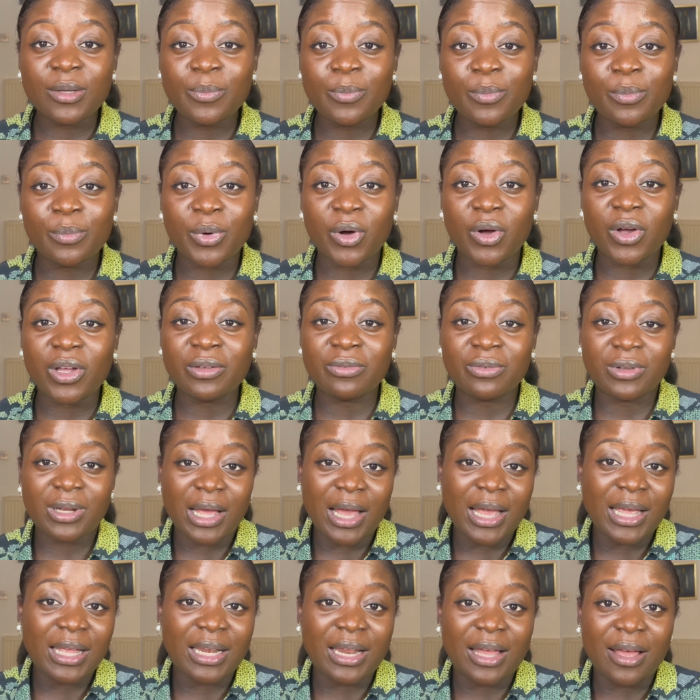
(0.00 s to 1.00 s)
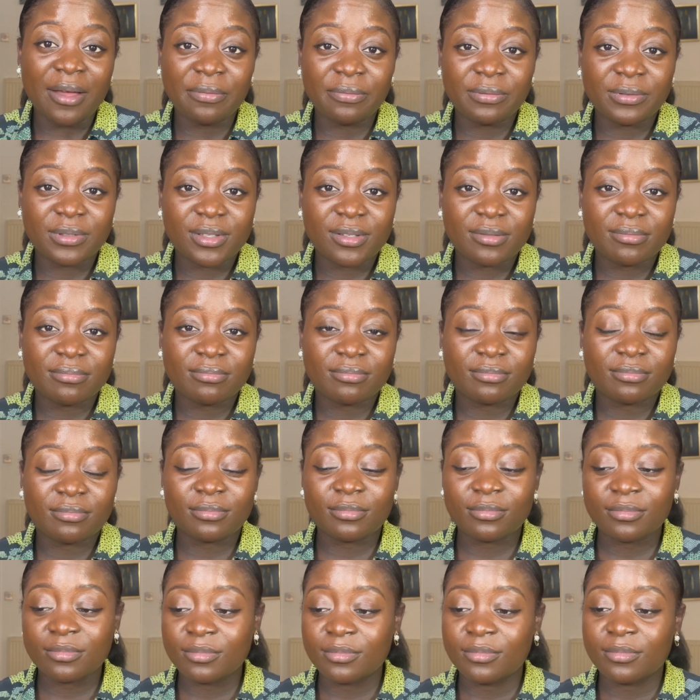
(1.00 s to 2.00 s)
but even I left,
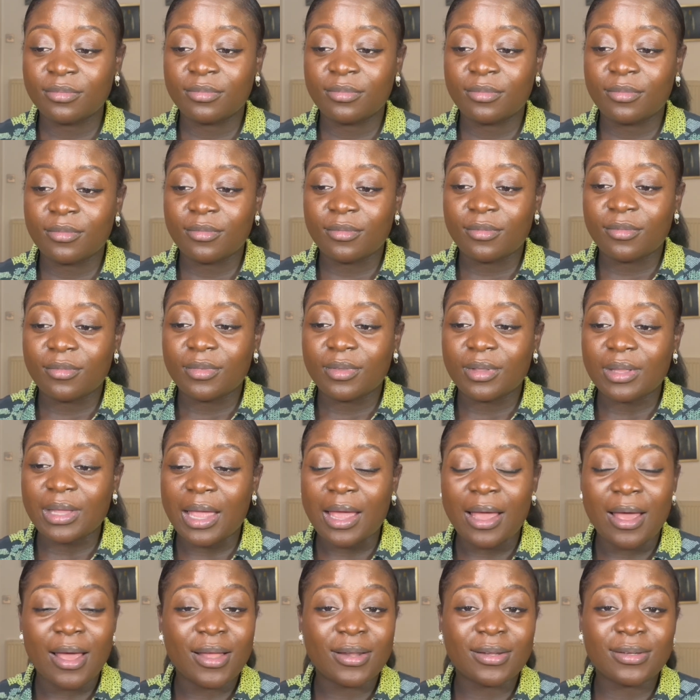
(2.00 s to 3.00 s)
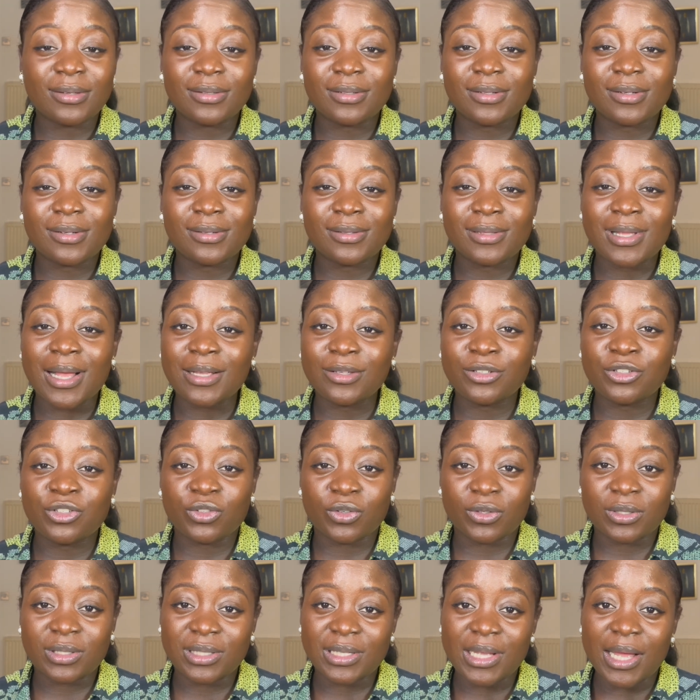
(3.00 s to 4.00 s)
and that's
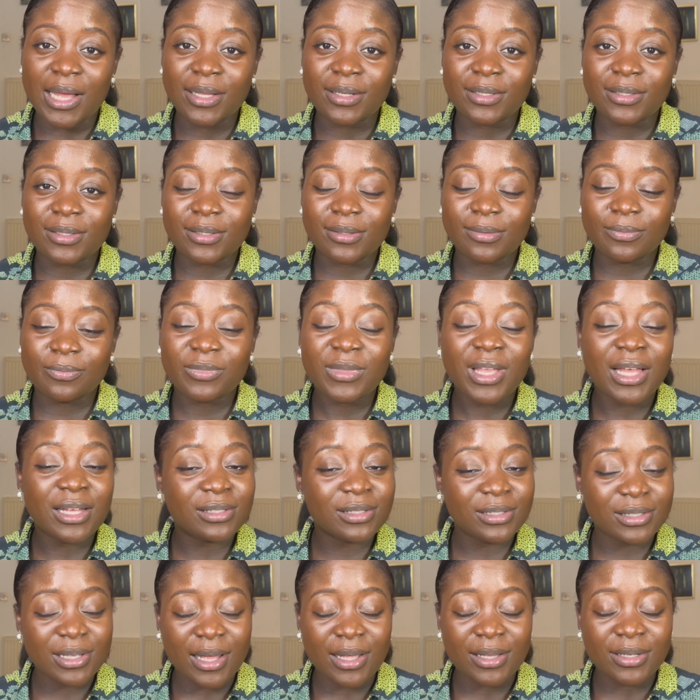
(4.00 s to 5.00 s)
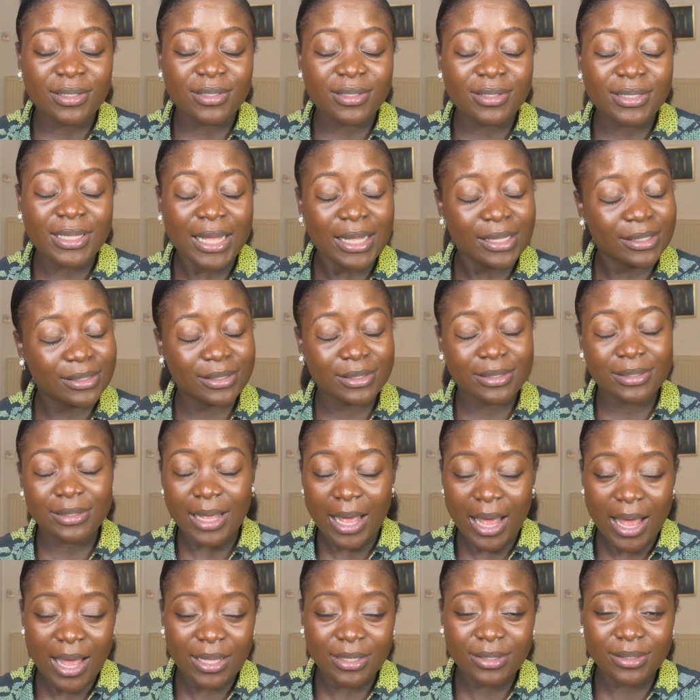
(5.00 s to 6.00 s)
just sad. That's
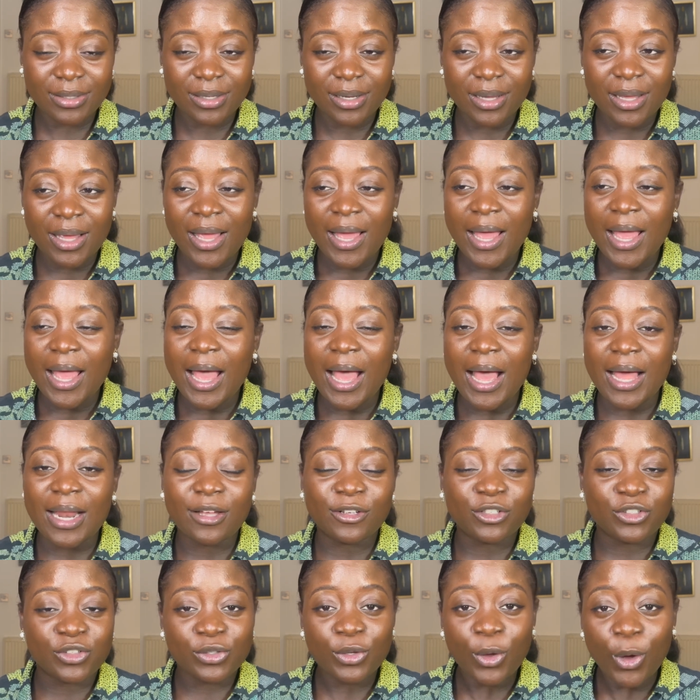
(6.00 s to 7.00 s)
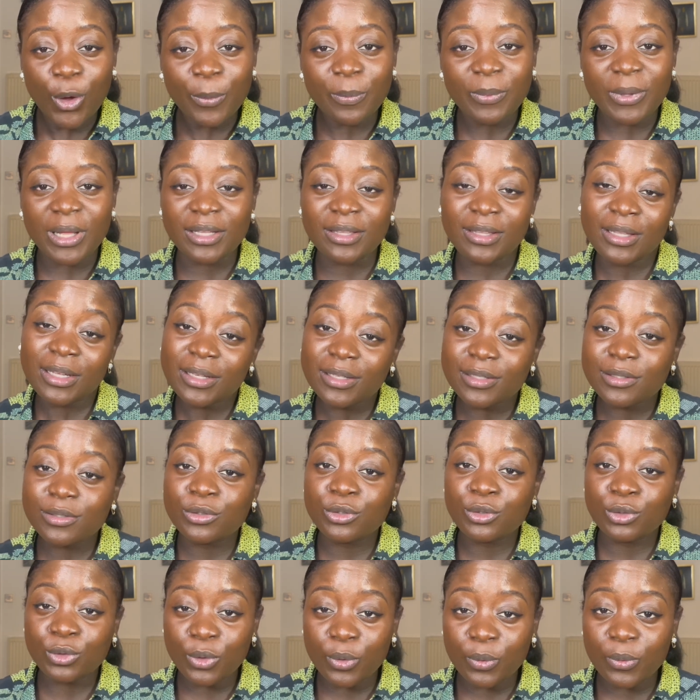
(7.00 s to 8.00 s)
sad. And I just hope that things
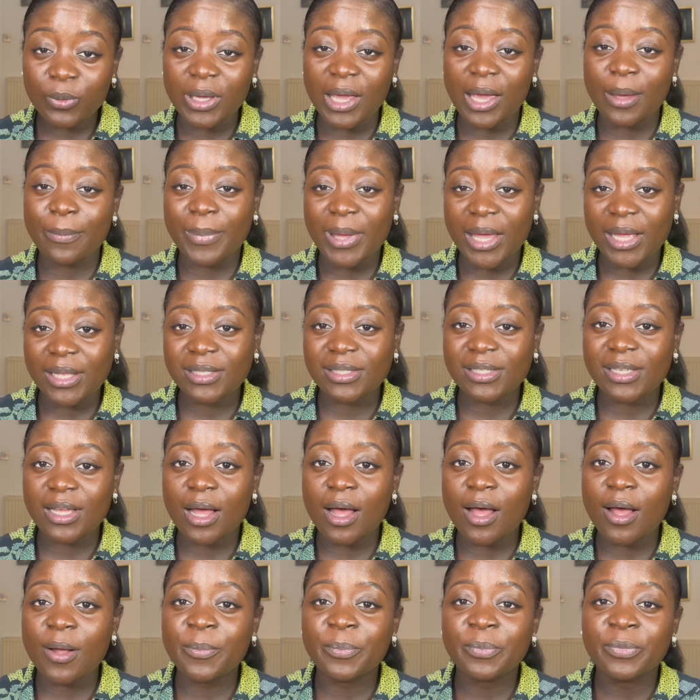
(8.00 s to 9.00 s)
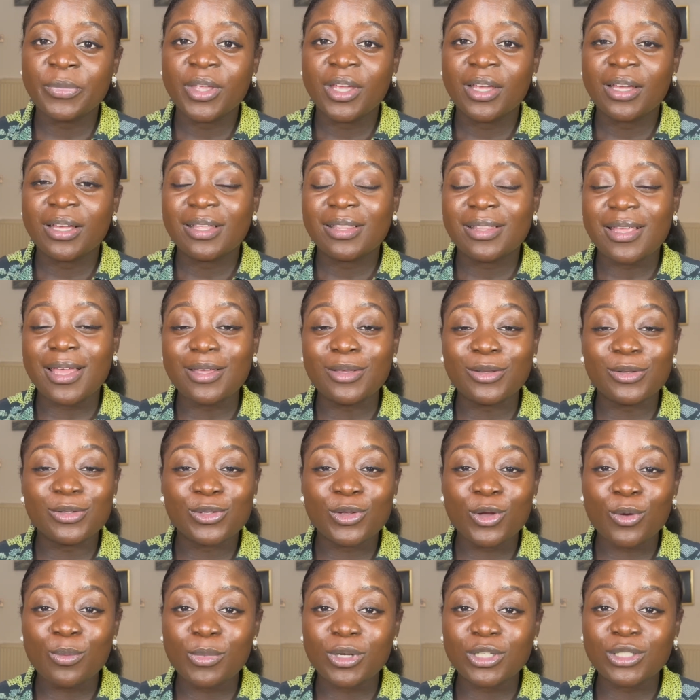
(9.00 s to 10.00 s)
do get better. Thank you
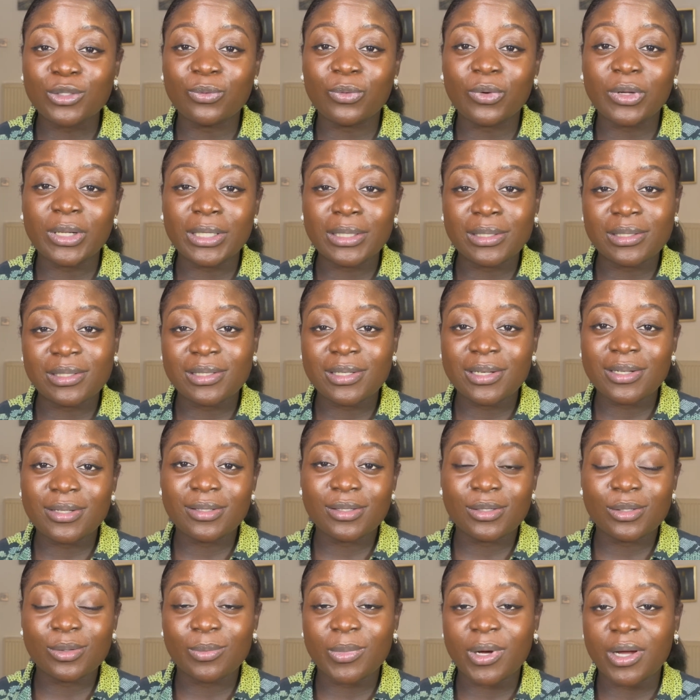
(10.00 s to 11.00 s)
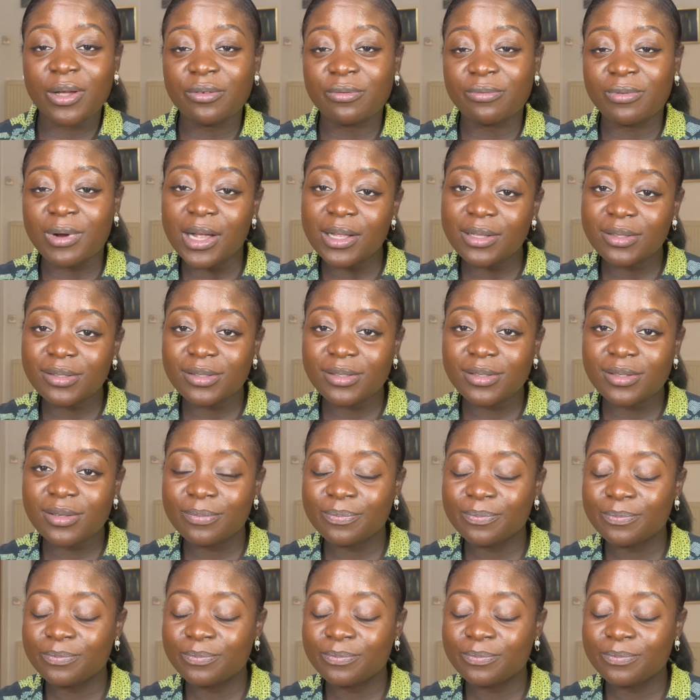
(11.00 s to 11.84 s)
so much for listening to my rant.